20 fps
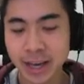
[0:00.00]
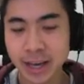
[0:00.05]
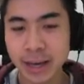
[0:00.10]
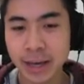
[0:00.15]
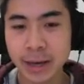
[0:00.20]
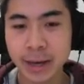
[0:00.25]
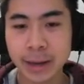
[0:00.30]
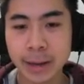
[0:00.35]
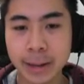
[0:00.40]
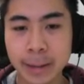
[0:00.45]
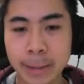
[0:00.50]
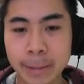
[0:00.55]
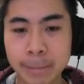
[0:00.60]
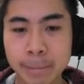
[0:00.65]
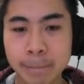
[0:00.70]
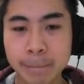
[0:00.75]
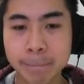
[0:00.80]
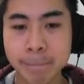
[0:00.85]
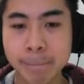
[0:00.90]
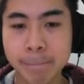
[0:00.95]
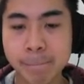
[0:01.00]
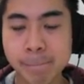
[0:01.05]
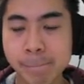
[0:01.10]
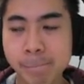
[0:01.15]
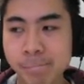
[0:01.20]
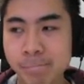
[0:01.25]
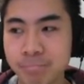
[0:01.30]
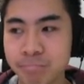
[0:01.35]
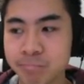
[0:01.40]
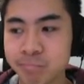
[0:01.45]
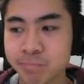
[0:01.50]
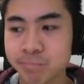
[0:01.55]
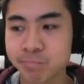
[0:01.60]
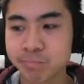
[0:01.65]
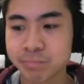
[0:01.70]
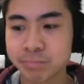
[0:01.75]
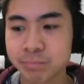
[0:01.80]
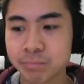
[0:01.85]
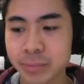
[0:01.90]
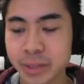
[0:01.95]

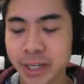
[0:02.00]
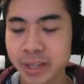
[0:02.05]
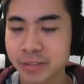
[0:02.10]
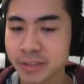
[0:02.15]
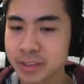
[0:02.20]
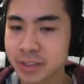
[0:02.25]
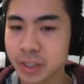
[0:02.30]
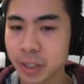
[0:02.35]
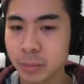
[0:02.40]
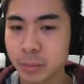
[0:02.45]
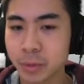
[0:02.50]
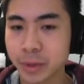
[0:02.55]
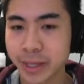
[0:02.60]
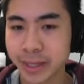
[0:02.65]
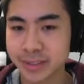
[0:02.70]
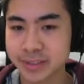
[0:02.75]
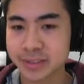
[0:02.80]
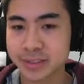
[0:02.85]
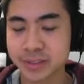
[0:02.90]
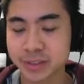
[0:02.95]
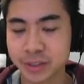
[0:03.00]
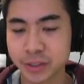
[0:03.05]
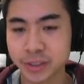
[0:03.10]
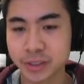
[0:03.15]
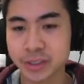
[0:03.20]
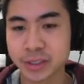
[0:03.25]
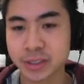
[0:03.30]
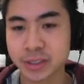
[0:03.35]
But even Doppelgangster is good.